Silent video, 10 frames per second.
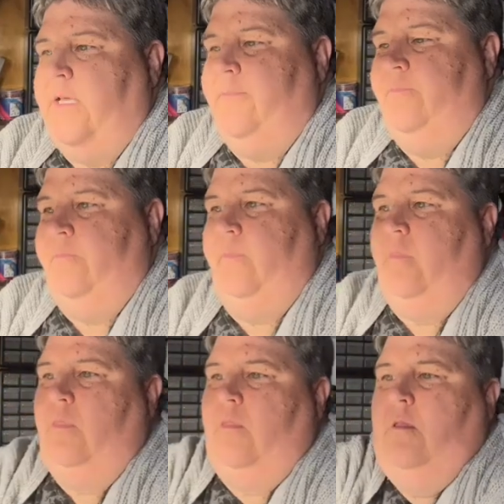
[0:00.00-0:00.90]

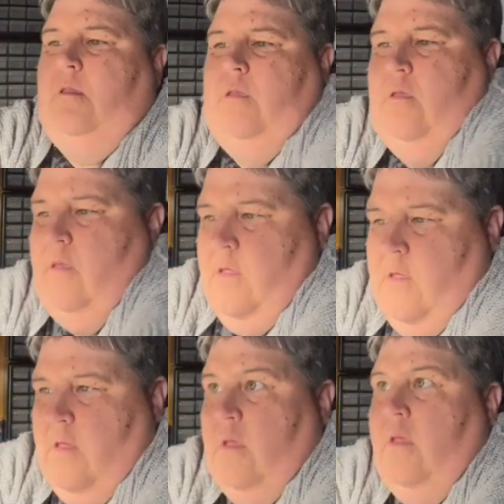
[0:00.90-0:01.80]
on.
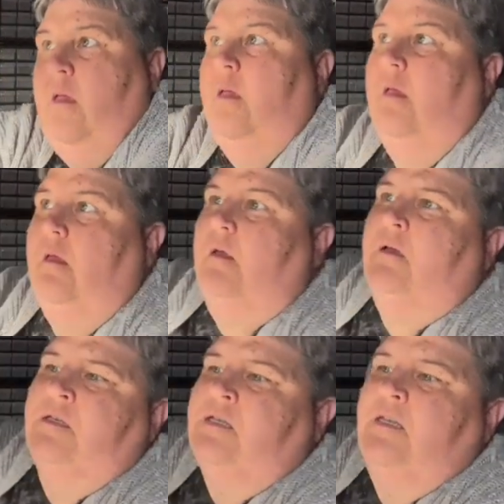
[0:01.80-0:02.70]

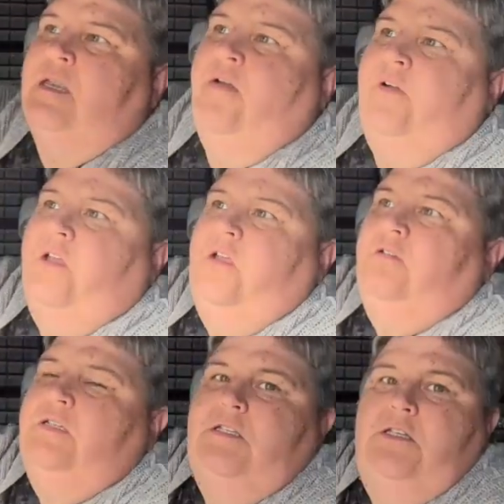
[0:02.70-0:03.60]
Because it never
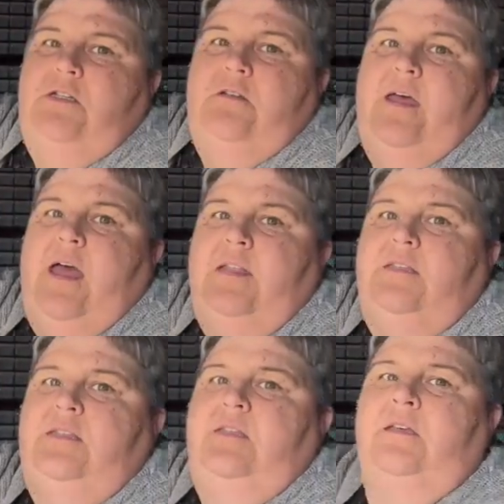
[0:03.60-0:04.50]
used to do
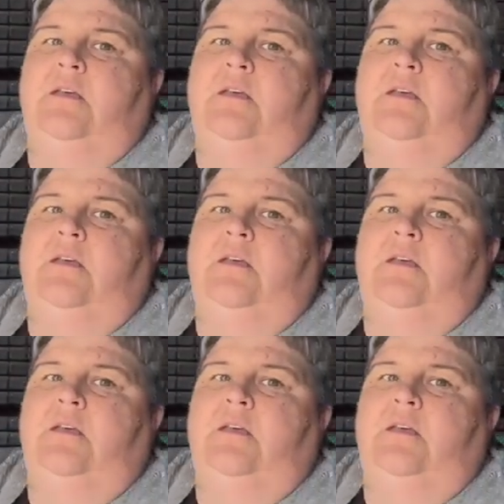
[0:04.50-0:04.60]
that.